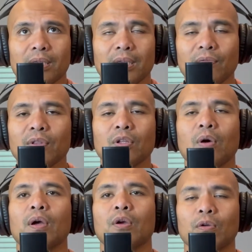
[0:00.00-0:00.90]
even
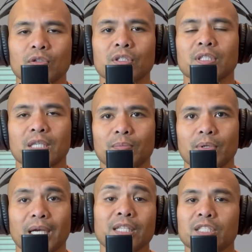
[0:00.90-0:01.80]
though I go to
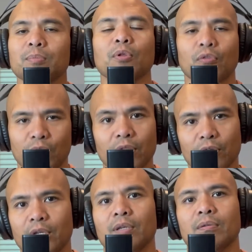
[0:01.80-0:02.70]
sleep, I didn't sleep till three
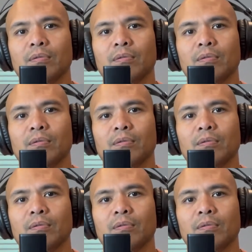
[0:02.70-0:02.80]
thirty.